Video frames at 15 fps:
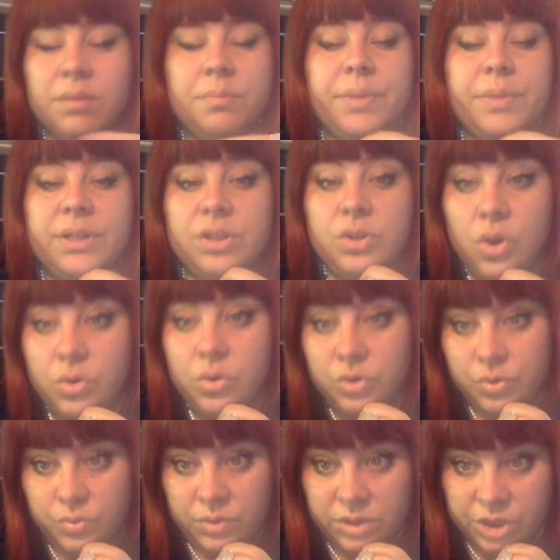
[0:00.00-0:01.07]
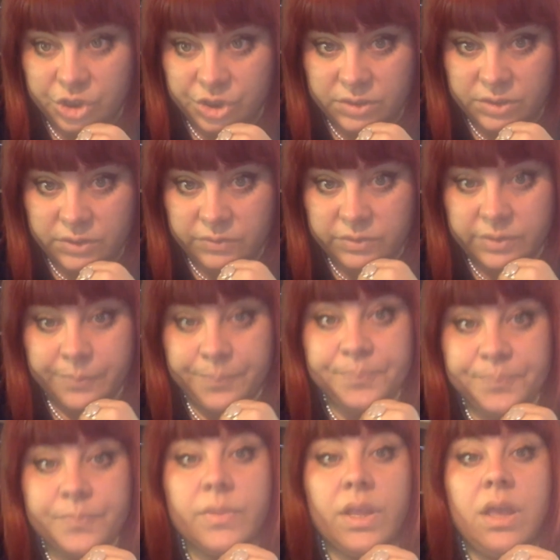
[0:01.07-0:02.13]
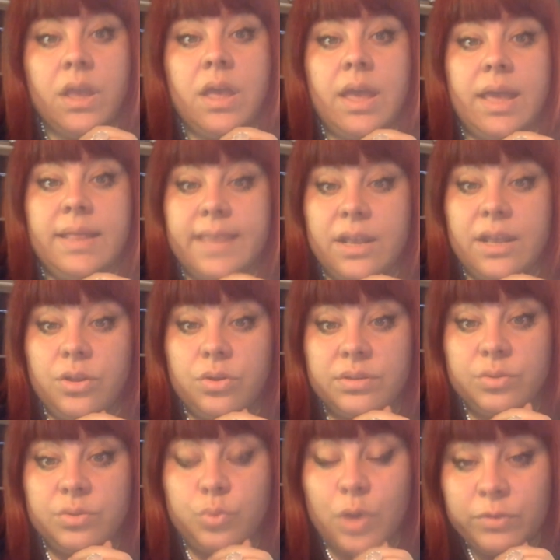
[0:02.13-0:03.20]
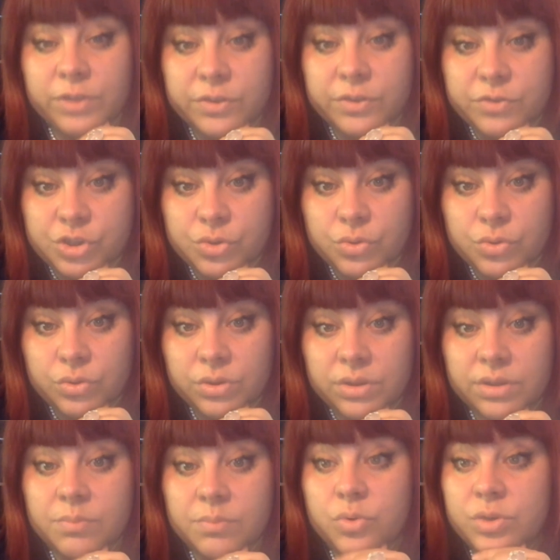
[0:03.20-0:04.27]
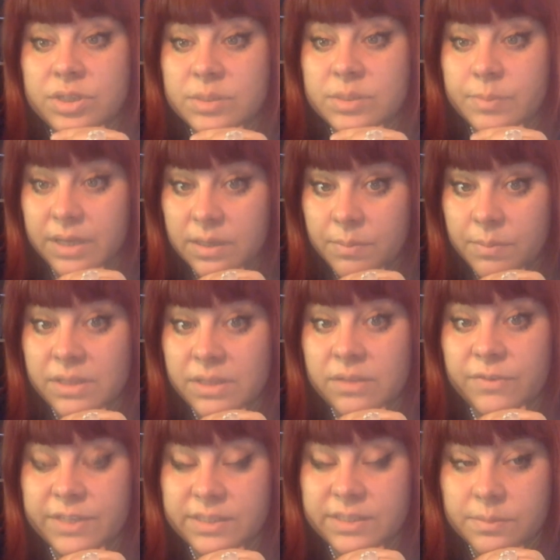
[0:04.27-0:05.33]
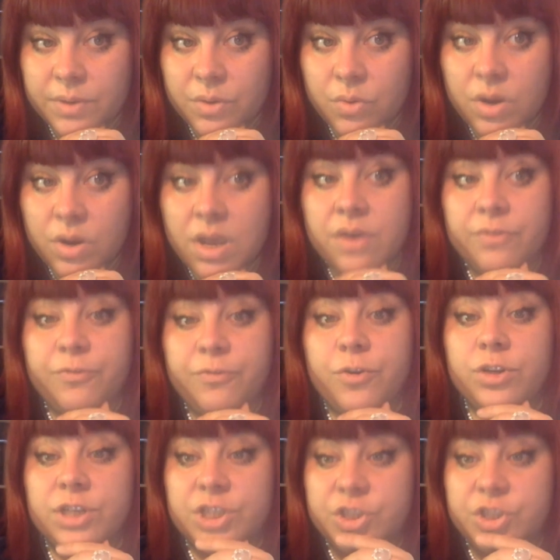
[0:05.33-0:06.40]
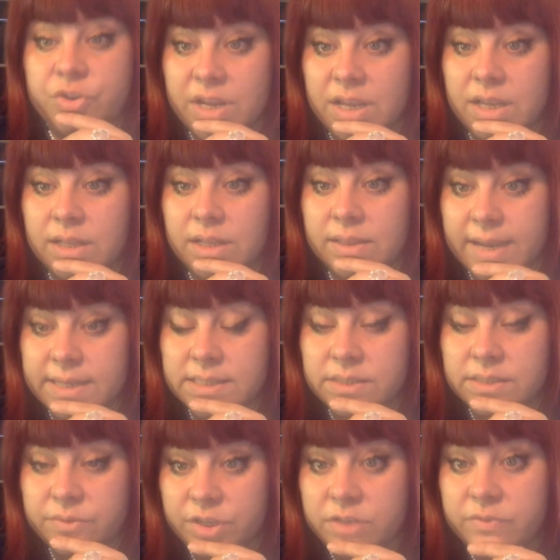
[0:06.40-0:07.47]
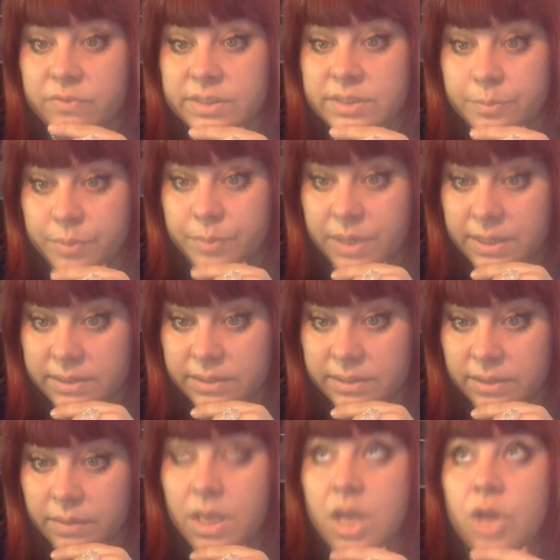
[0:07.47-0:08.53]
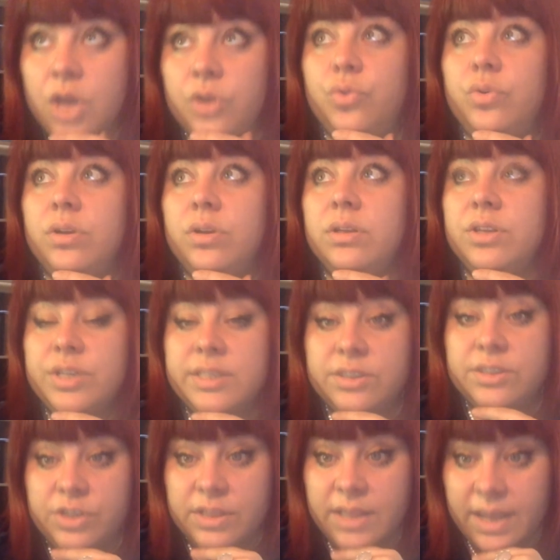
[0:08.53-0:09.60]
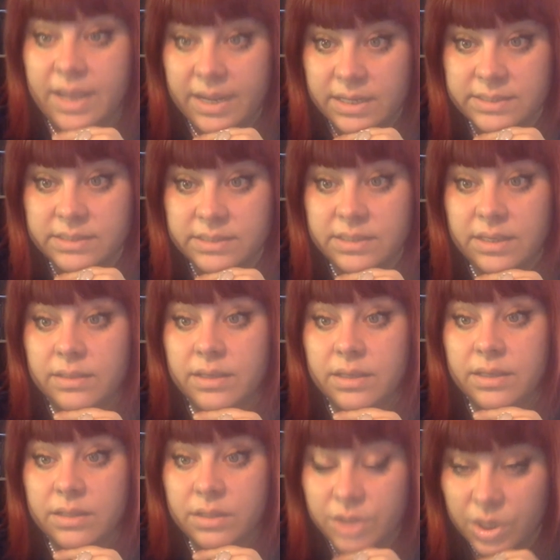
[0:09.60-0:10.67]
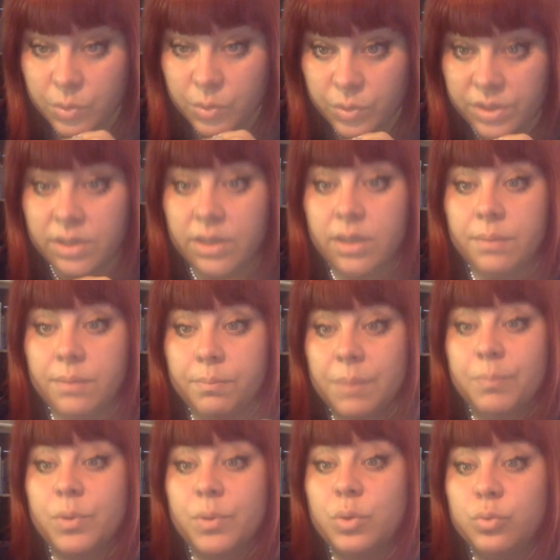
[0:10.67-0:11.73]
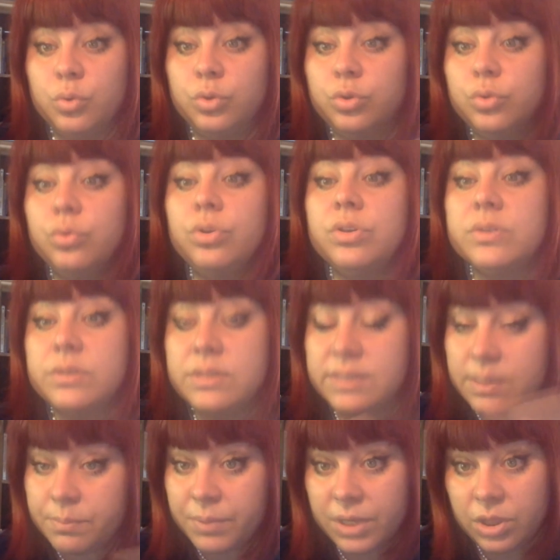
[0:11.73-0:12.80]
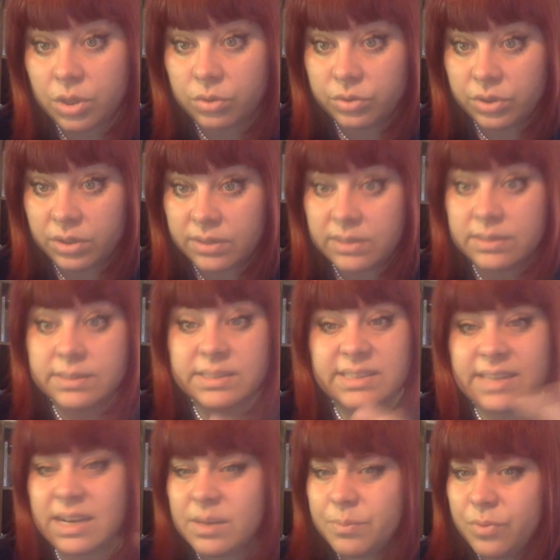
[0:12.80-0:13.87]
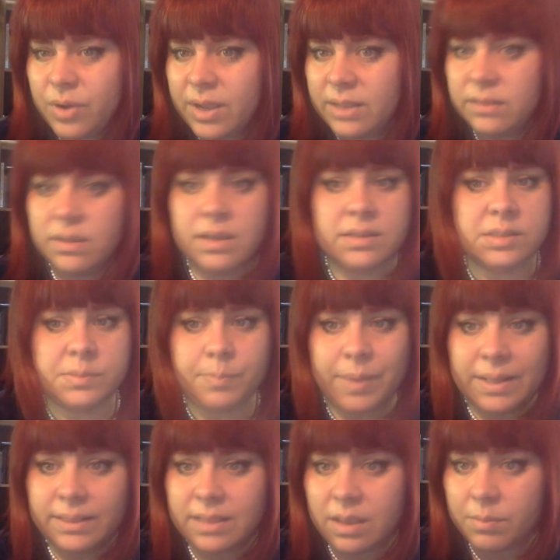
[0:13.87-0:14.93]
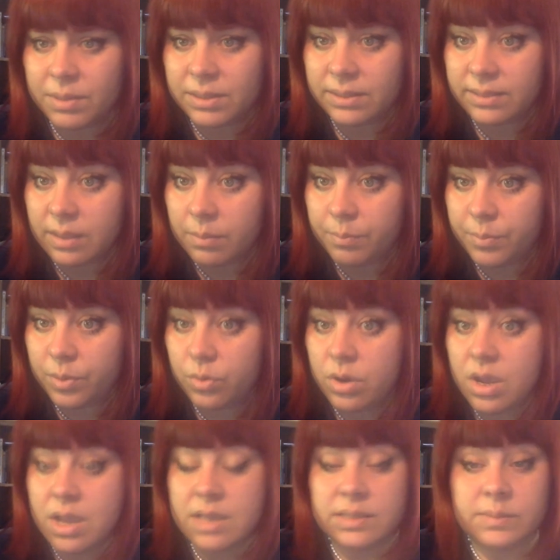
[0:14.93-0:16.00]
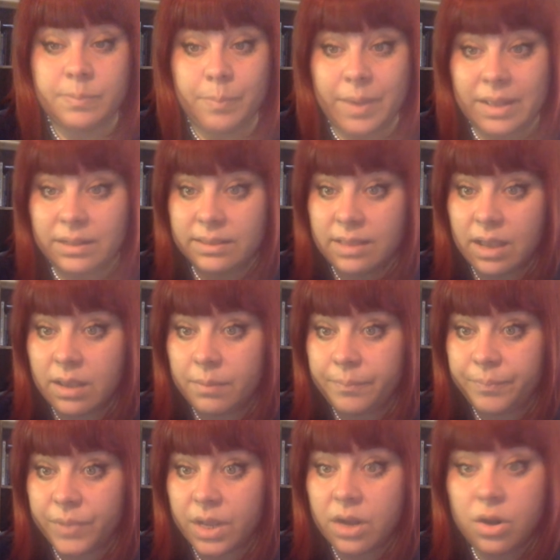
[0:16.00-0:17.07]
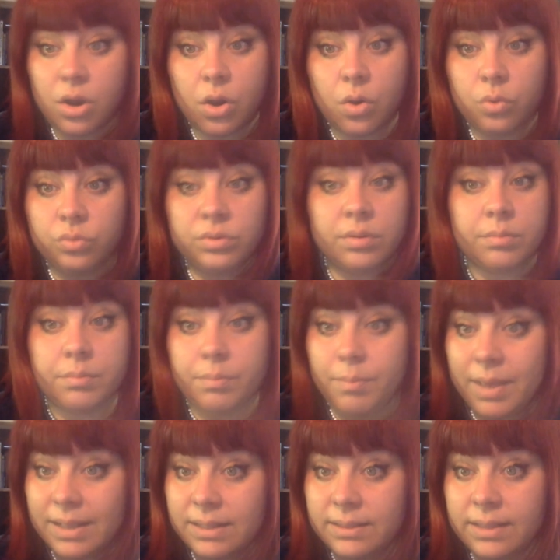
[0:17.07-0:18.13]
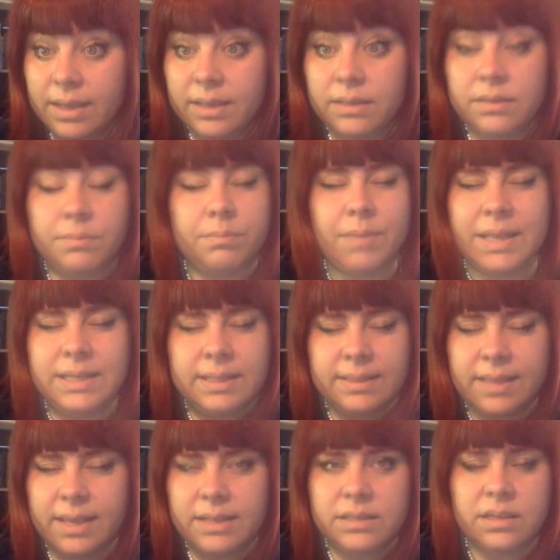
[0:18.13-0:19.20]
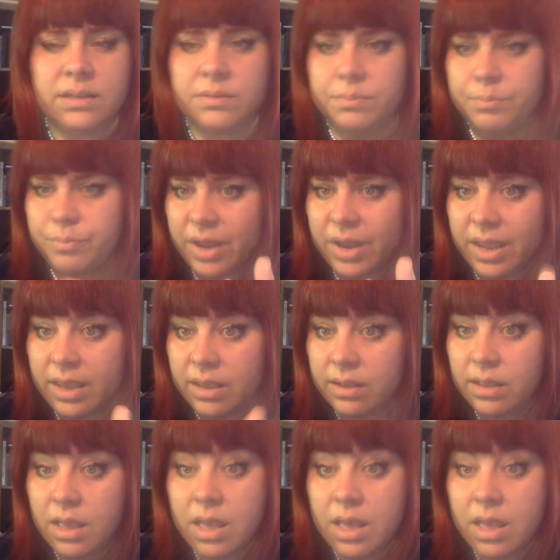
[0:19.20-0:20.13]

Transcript: but no new initiatives. And then on the 12th of June, the moon is becoming invisible for the three days of invisibility. During these three days, in antiquity, people would do simply nothing celebrate, spend time in the temple, spend time alone, meditate, meditating, praying,